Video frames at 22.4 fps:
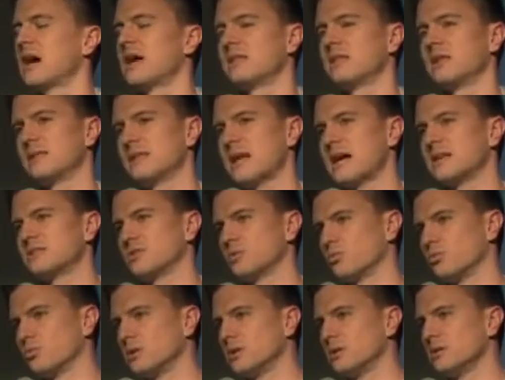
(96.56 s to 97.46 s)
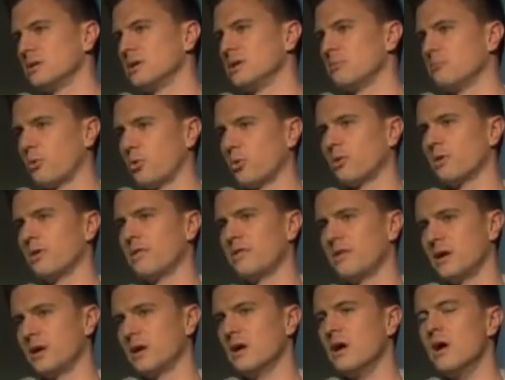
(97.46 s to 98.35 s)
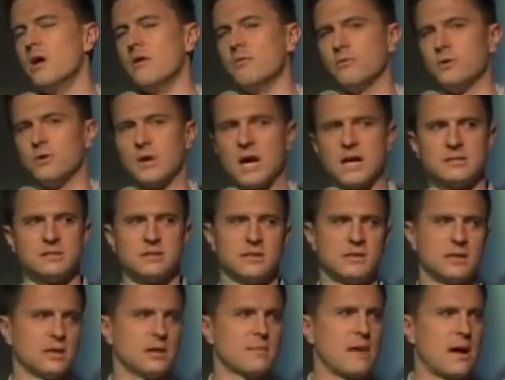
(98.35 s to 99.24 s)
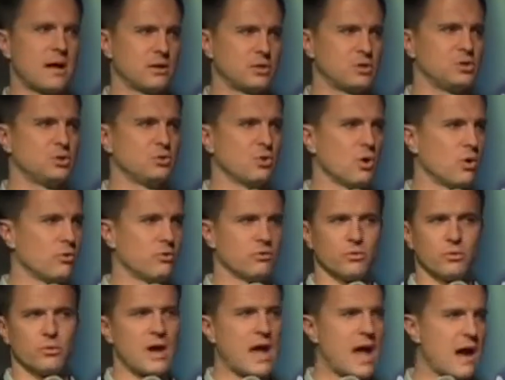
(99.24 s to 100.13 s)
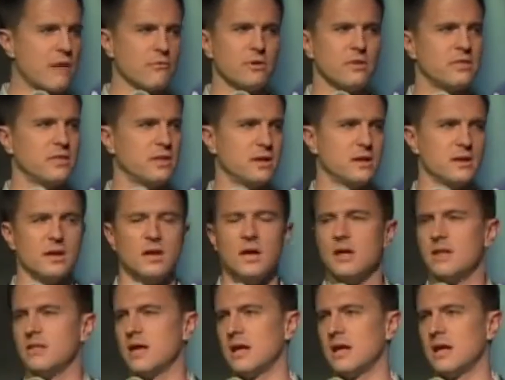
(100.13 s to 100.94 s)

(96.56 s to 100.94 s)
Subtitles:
I think that's a really important thing for you guys to think about as you go through everything